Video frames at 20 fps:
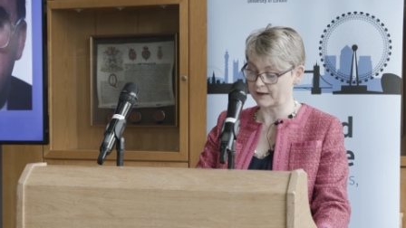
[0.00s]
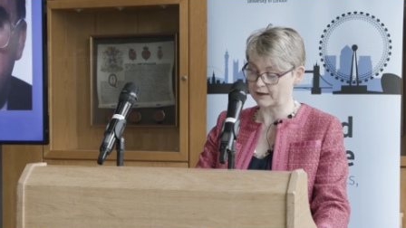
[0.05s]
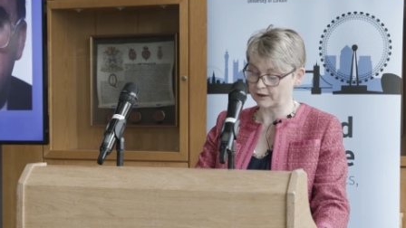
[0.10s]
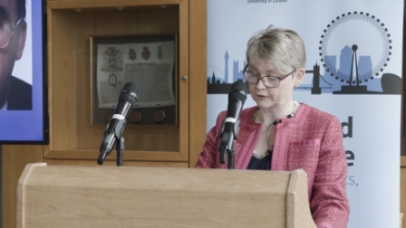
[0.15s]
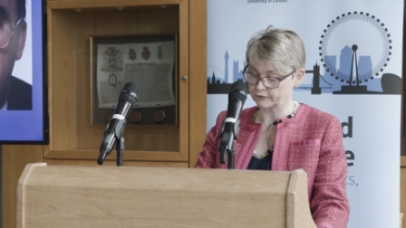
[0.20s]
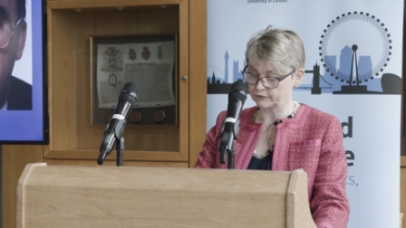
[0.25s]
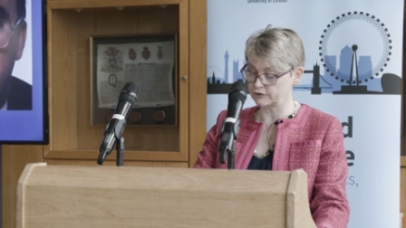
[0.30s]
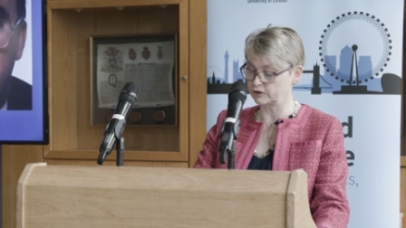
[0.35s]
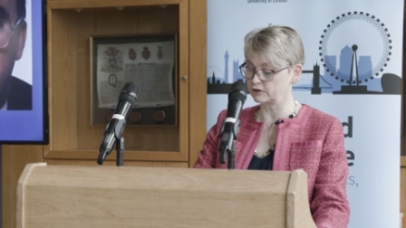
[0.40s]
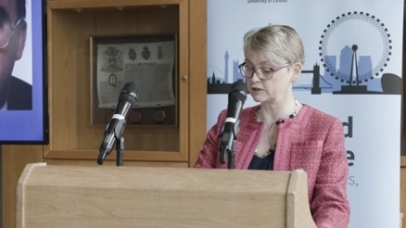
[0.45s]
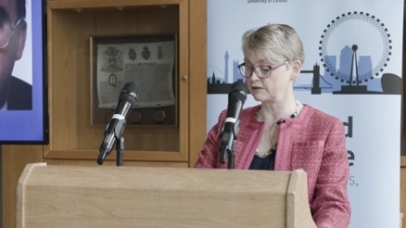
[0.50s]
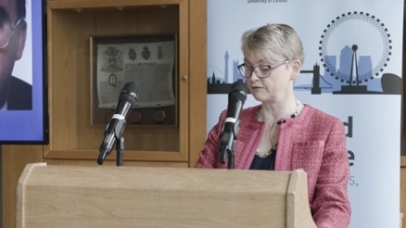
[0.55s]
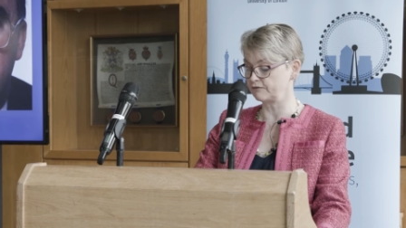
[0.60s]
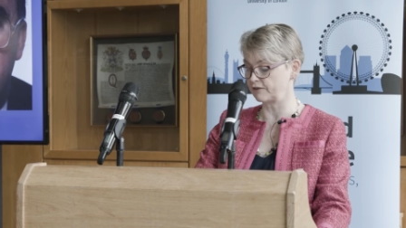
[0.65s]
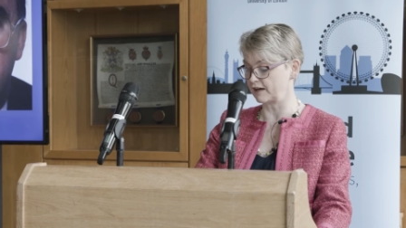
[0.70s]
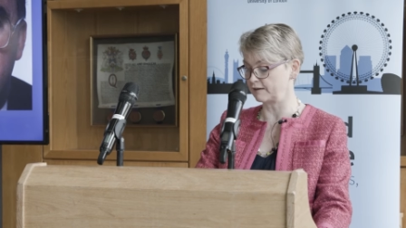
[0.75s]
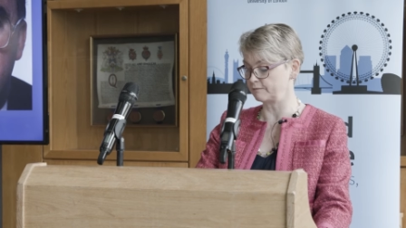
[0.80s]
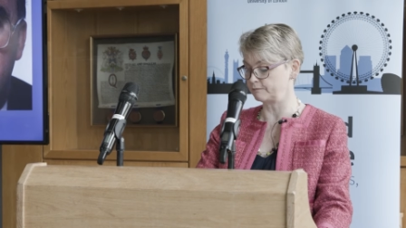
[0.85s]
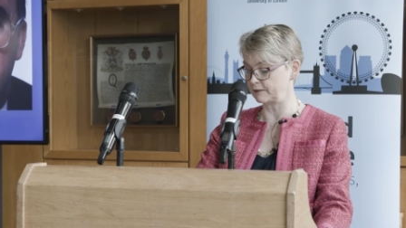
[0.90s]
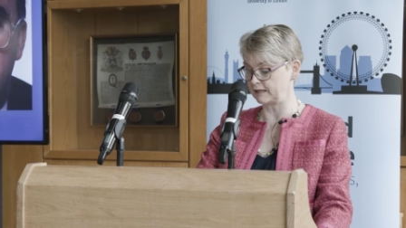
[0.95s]
about our
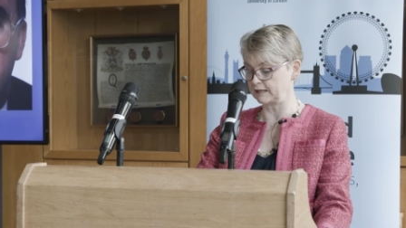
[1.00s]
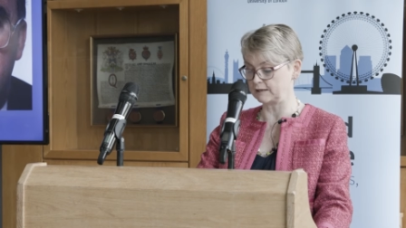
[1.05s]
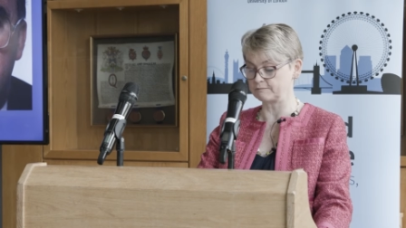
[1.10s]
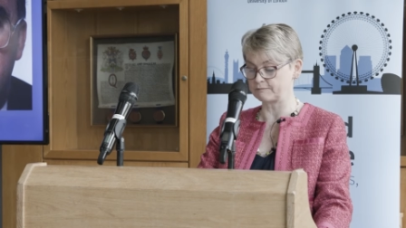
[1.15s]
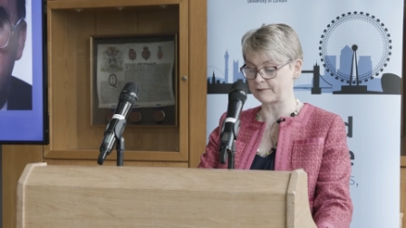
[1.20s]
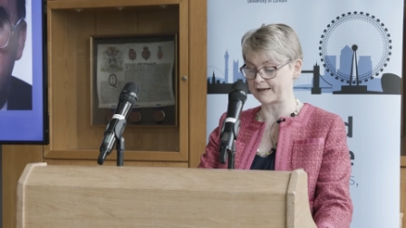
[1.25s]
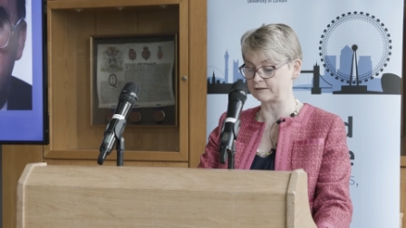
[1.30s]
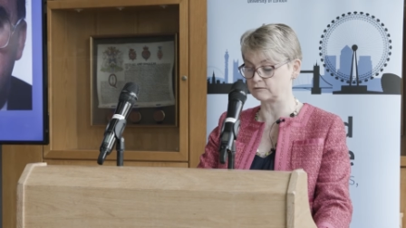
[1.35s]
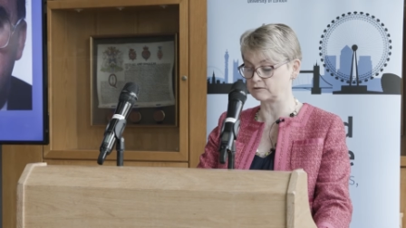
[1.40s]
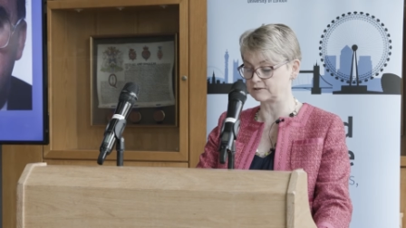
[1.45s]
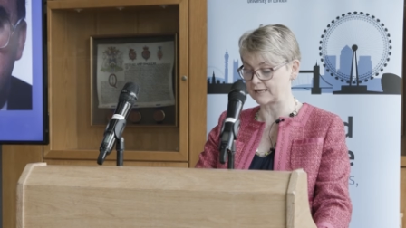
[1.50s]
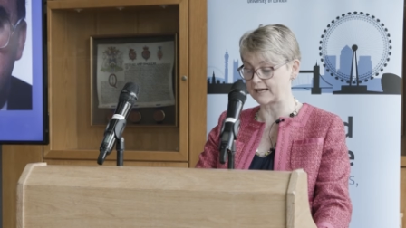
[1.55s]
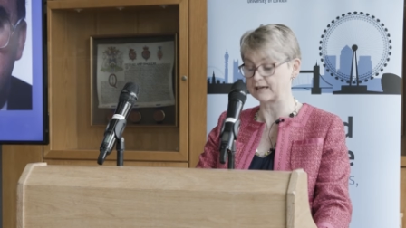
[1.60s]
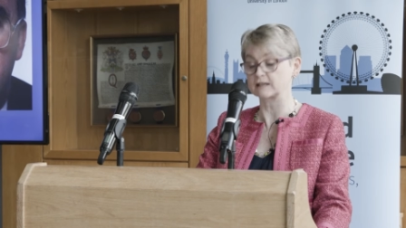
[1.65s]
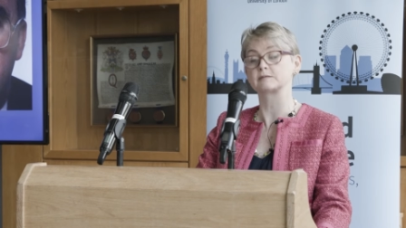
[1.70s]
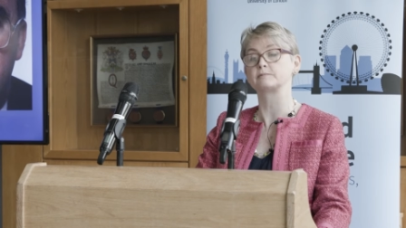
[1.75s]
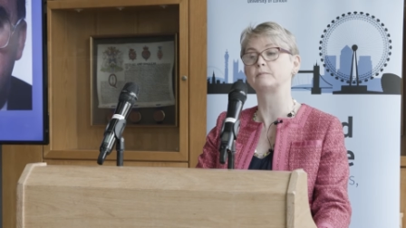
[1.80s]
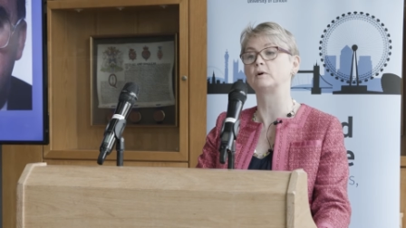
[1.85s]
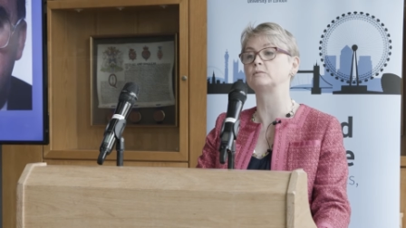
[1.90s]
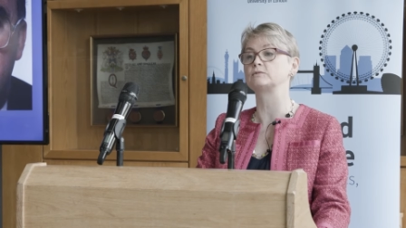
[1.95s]
£35 billion
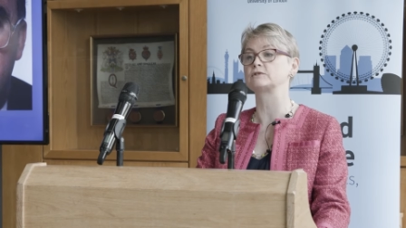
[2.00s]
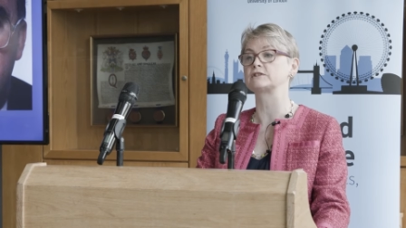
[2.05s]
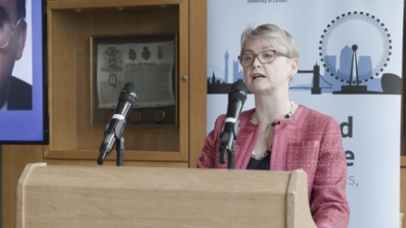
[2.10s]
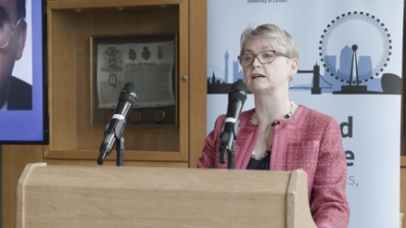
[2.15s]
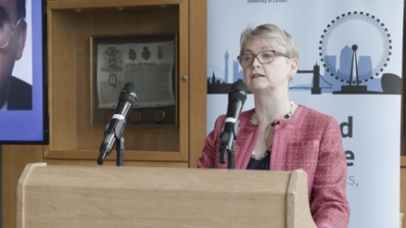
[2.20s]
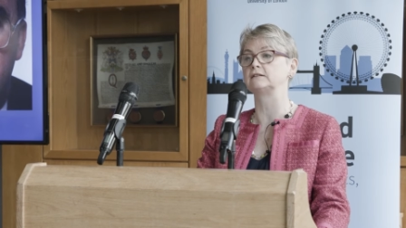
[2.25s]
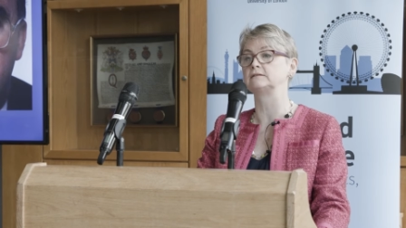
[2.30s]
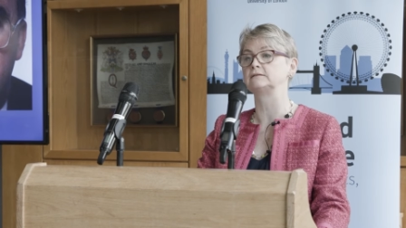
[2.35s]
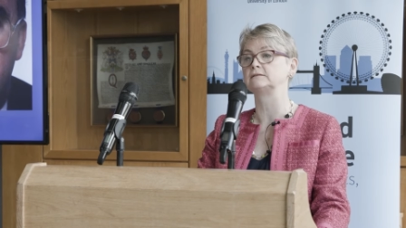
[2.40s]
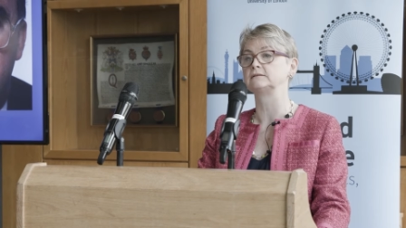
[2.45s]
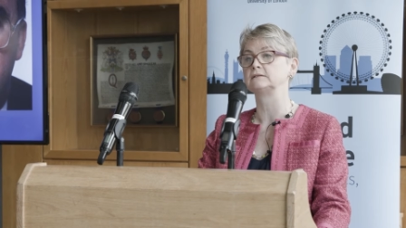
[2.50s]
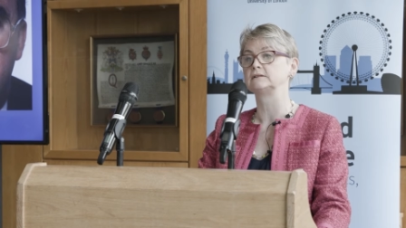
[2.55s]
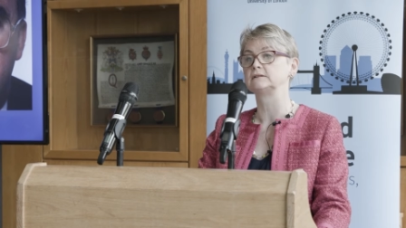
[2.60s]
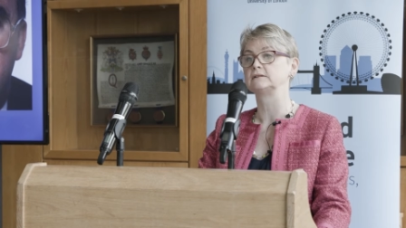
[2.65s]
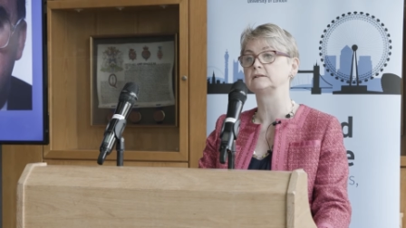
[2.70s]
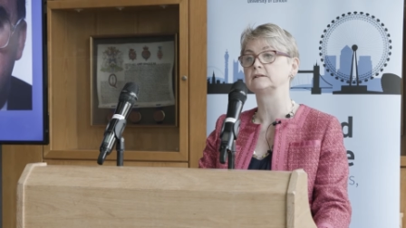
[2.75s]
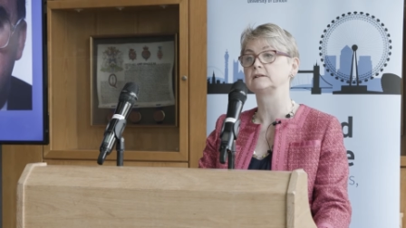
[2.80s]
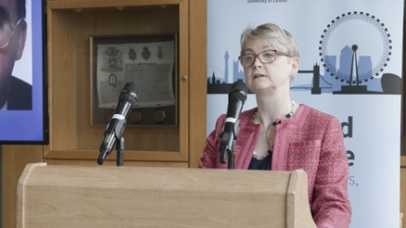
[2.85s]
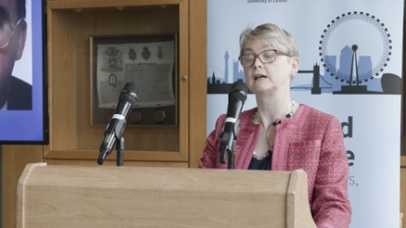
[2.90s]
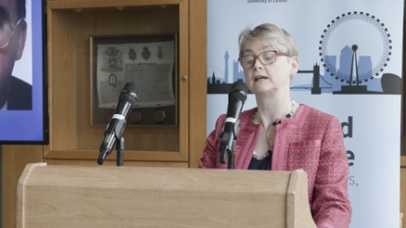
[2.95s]
tax bombshell,
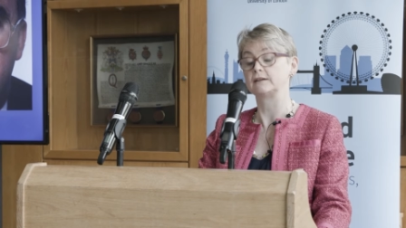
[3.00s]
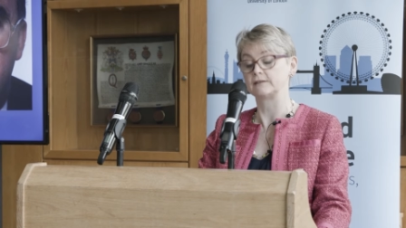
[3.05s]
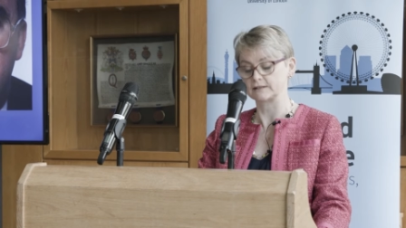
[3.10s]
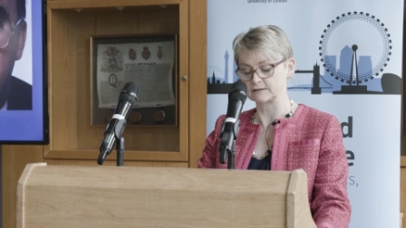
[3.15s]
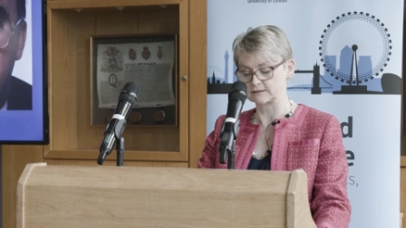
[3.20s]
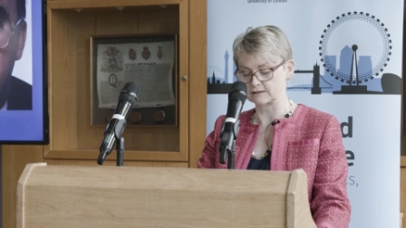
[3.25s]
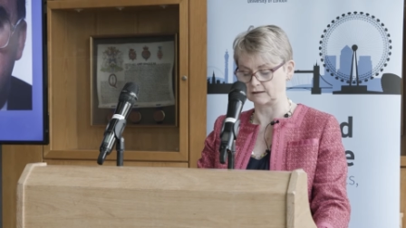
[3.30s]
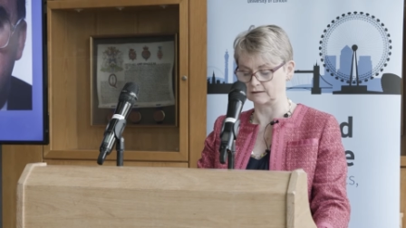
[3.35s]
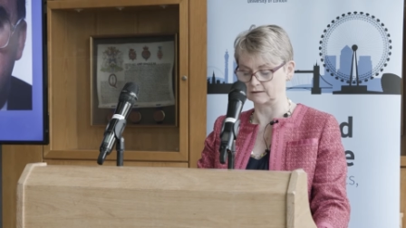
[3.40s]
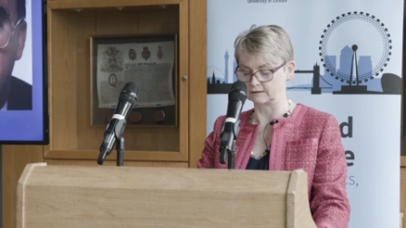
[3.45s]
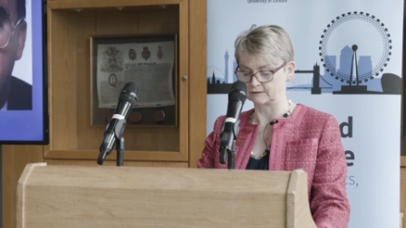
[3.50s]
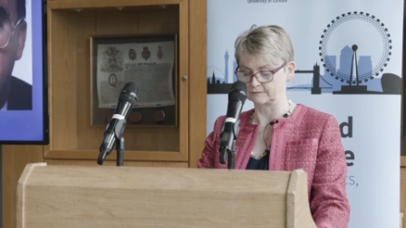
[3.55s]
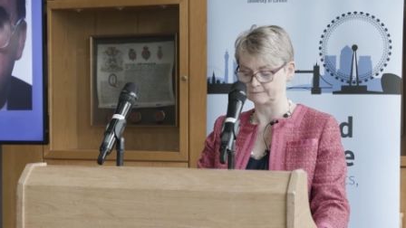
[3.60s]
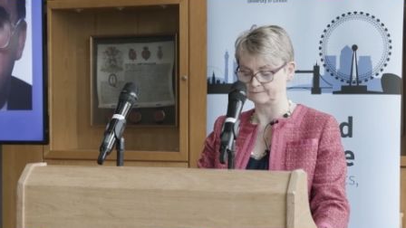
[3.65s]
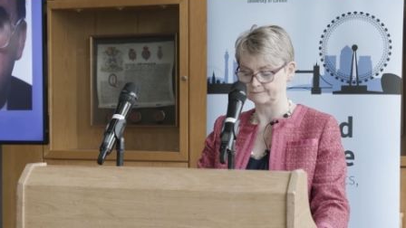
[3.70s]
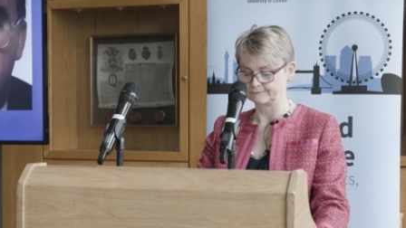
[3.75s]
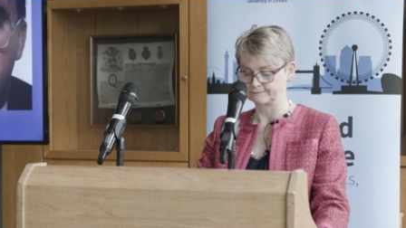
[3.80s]
and they stuck.